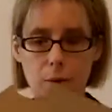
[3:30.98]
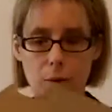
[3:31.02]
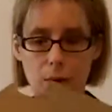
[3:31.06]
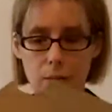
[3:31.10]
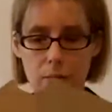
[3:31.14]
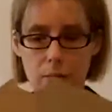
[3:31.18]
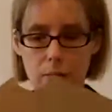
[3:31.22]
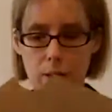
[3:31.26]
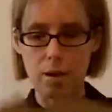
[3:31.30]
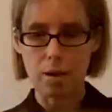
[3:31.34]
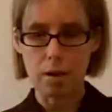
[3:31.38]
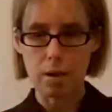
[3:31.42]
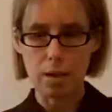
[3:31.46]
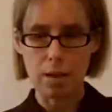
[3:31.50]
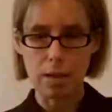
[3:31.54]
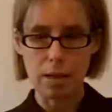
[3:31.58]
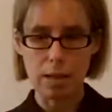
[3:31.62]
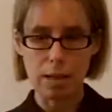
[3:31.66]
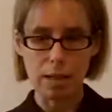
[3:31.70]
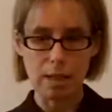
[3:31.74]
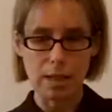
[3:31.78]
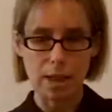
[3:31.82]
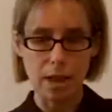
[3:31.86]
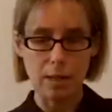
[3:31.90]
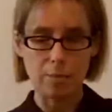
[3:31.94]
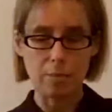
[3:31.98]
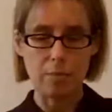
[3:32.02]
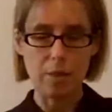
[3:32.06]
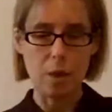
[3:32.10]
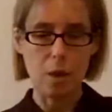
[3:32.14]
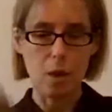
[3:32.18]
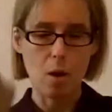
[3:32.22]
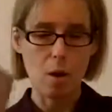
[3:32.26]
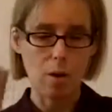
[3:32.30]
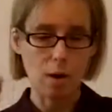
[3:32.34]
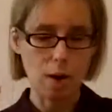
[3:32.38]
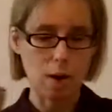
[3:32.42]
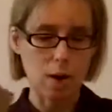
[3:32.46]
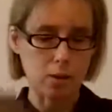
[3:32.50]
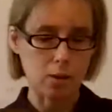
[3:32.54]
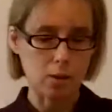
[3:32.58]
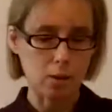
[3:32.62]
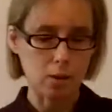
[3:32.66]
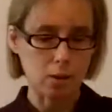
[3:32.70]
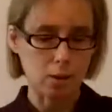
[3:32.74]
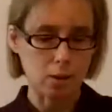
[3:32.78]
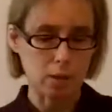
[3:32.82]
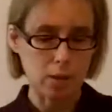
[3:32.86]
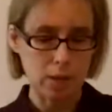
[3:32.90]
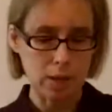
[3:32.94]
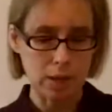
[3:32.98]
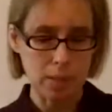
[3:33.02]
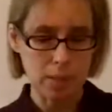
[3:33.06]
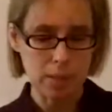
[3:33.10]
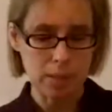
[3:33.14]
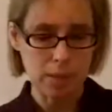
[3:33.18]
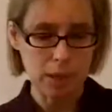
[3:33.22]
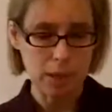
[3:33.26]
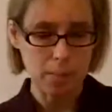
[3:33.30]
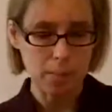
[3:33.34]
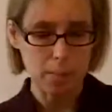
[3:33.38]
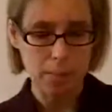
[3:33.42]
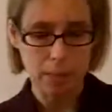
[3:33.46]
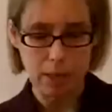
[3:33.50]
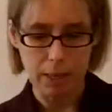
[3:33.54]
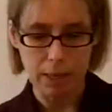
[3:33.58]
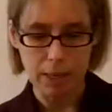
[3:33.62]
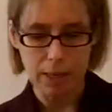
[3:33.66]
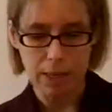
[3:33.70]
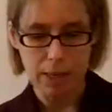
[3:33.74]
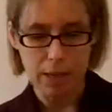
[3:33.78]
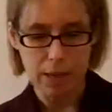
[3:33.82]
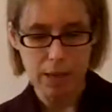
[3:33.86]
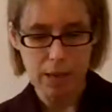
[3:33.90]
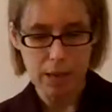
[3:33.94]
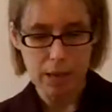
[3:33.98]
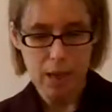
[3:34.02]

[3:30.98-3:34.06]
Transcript: on there like that. Okay, so you'll need the template,